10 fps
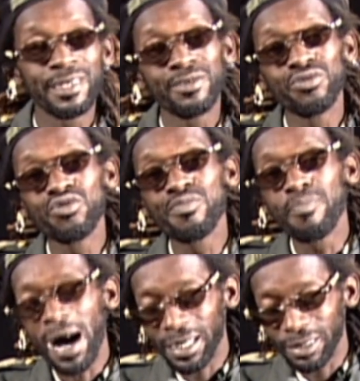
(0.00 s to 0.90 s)
no
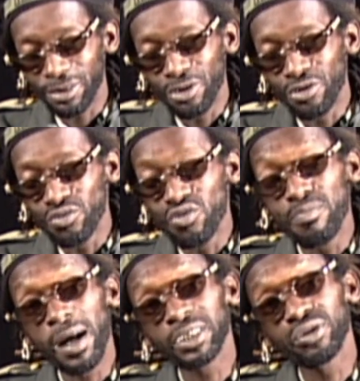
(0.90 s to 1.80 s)
back, or no
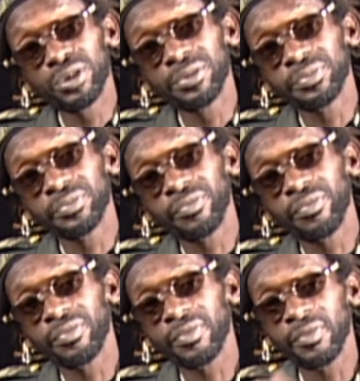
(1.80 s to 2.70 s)
battery.
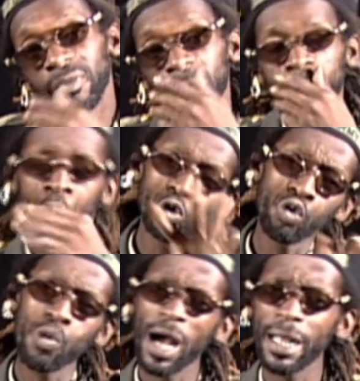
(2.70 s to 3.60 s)
You know
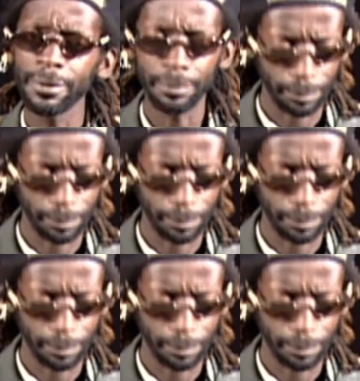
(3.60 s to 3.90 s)
why?